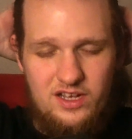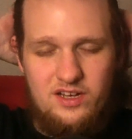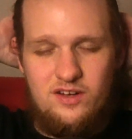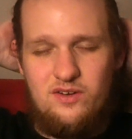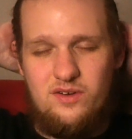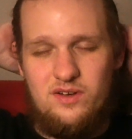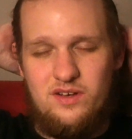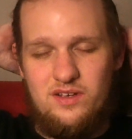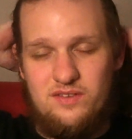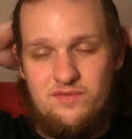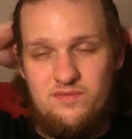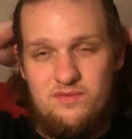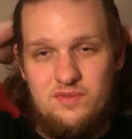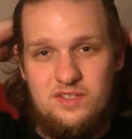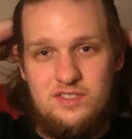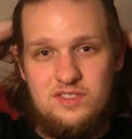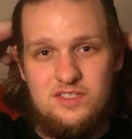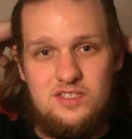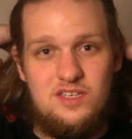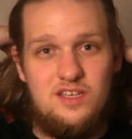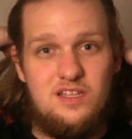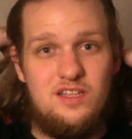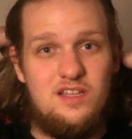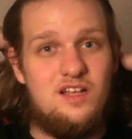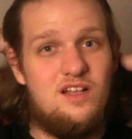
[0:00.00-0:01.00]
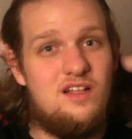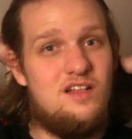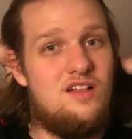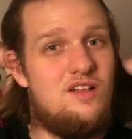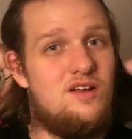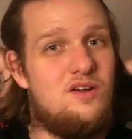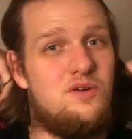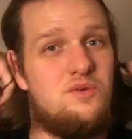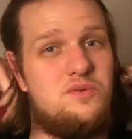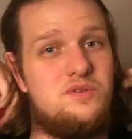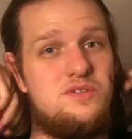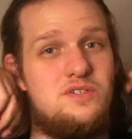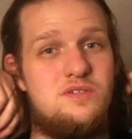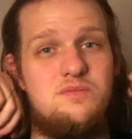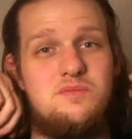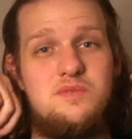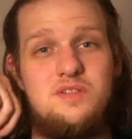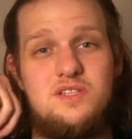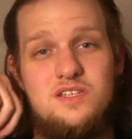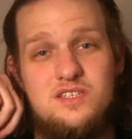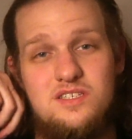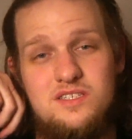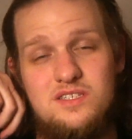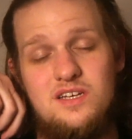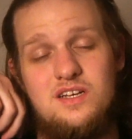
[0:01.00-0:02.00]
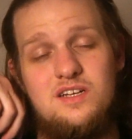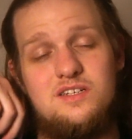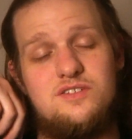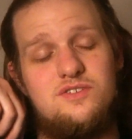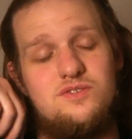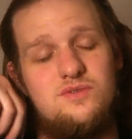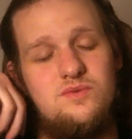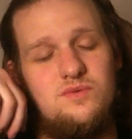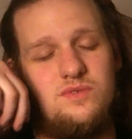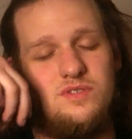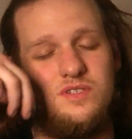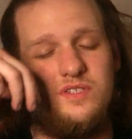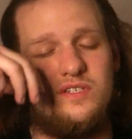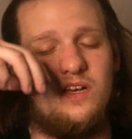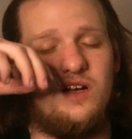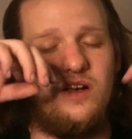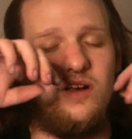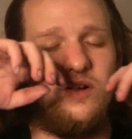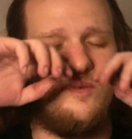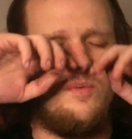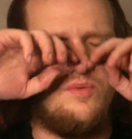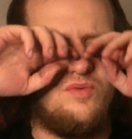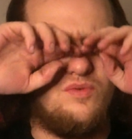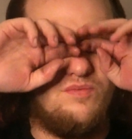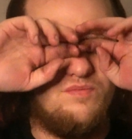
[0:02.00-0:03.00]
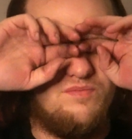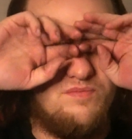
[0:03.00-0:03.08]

I know I've been saying that a lot recently, but this actually was terrible.